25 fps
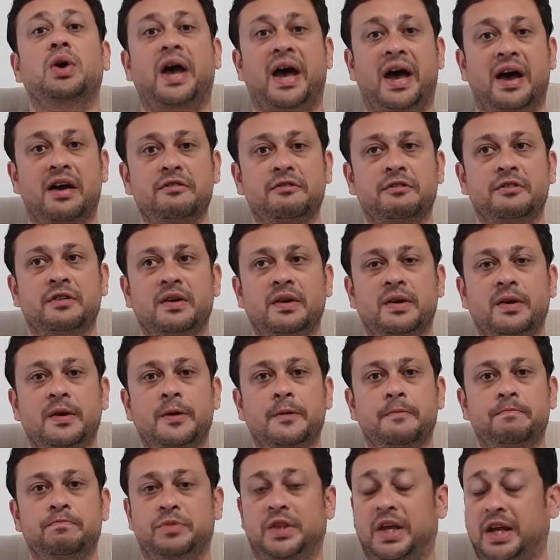have
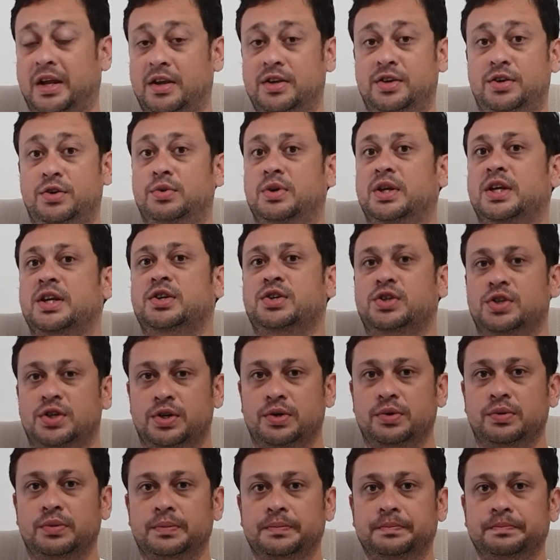that are unique to you.
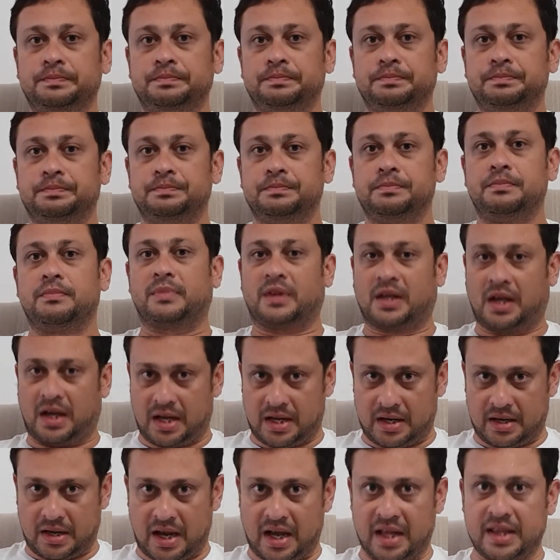
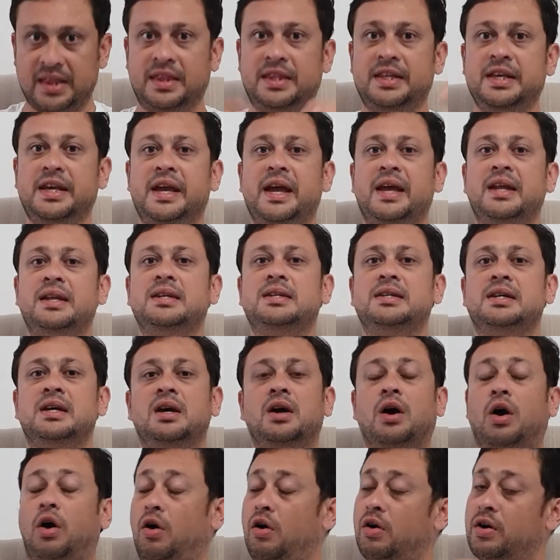And at the end
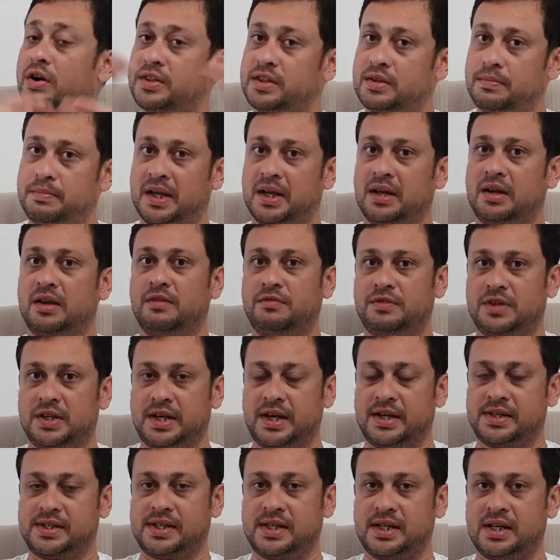or at the beginning of
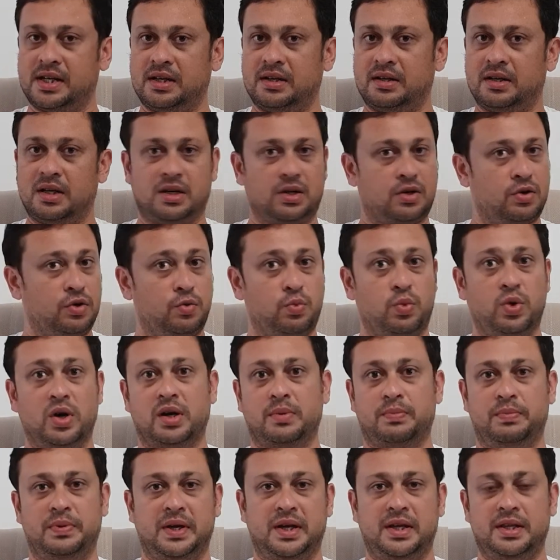the essay, could
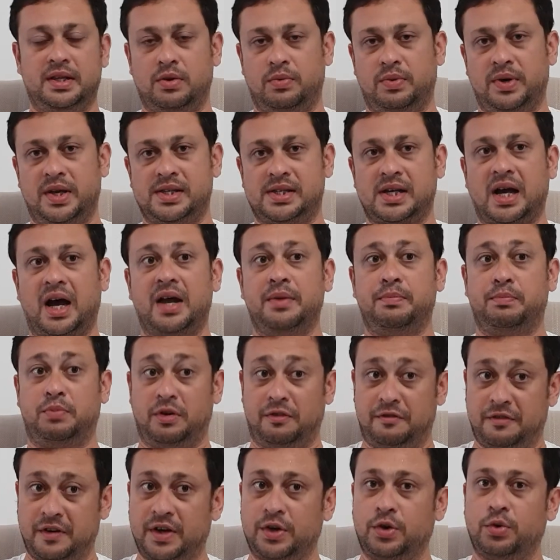work either ways. I
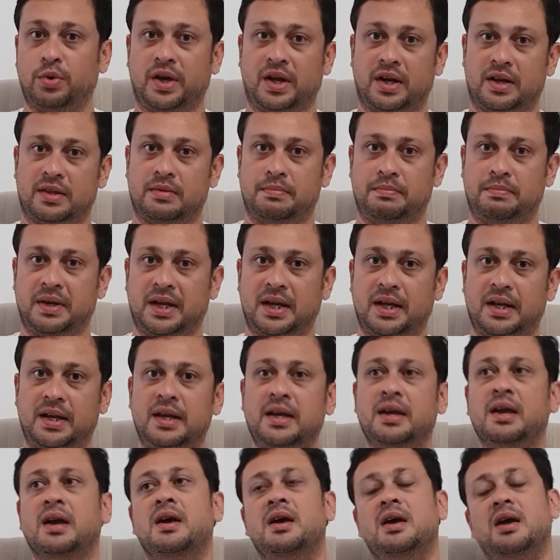prefer doing it at the
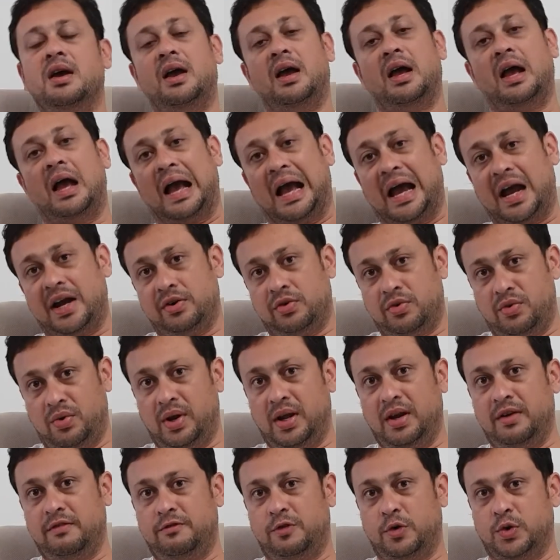beginning and
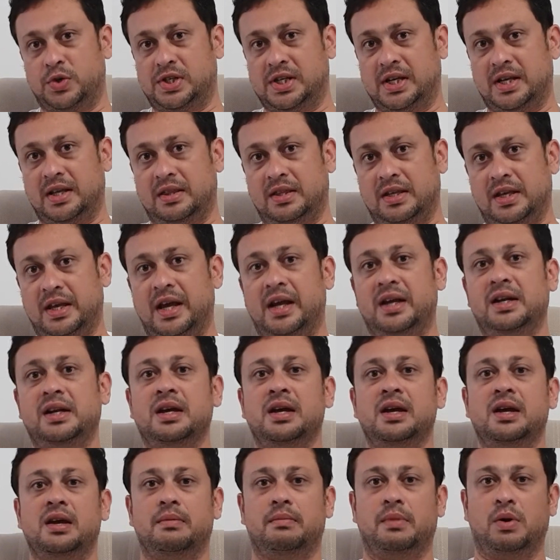reinforcing at the end.
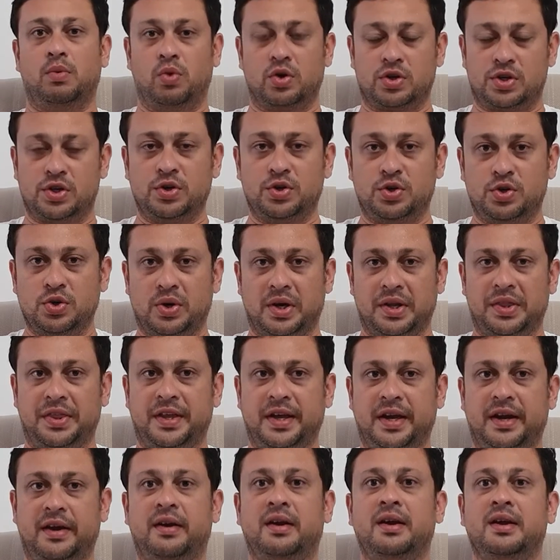But what you do out
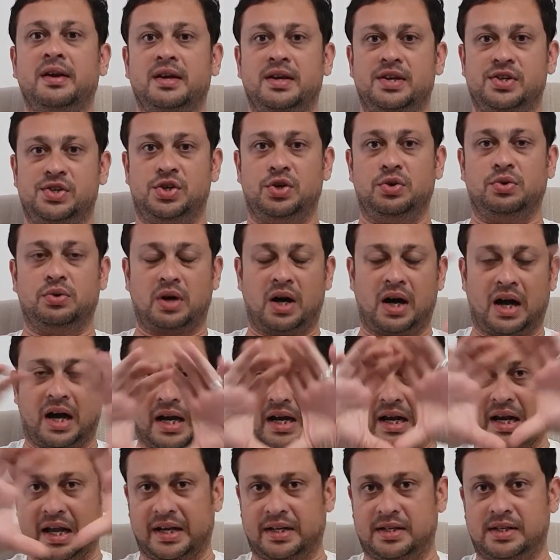there is you
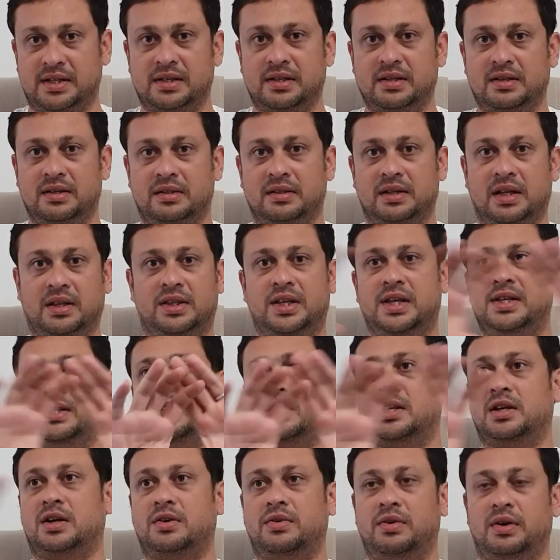highlight that these
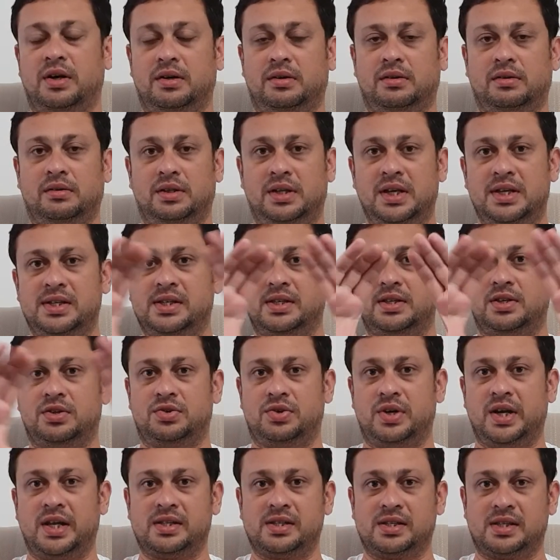are the
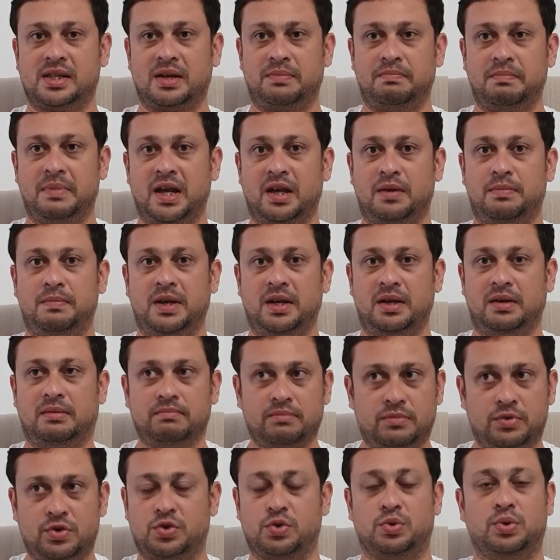traits that make me
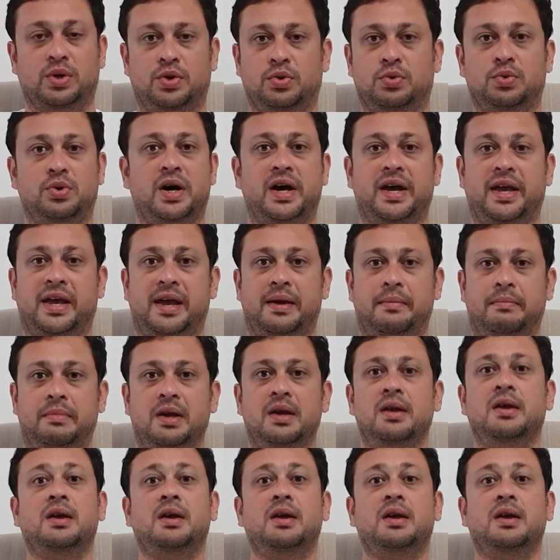truly who I am.